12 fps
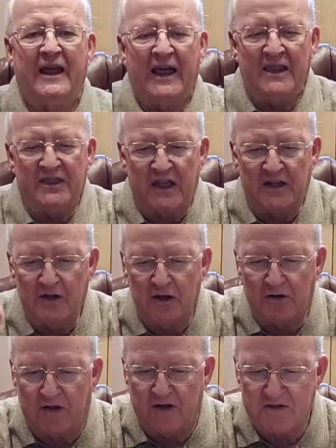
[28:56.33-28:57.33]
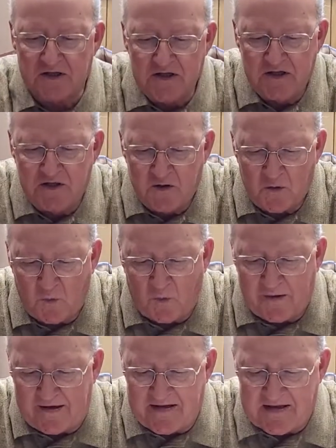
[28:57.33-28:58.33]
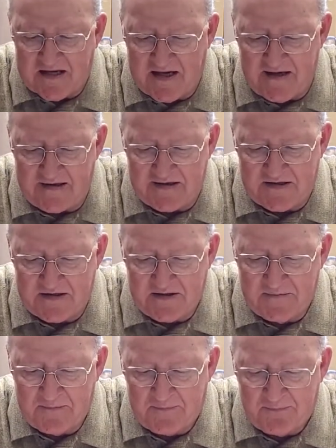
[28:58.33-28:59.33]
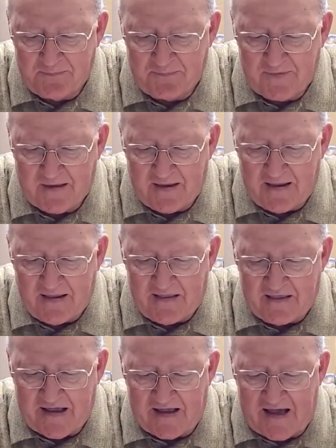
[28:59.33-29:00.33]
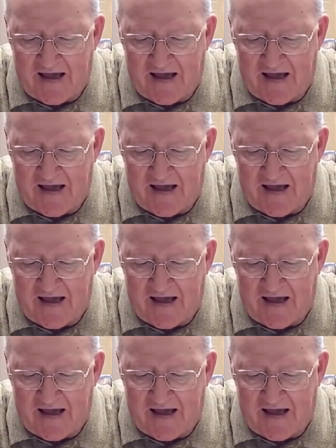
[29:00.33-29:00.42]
And then notice what it says. They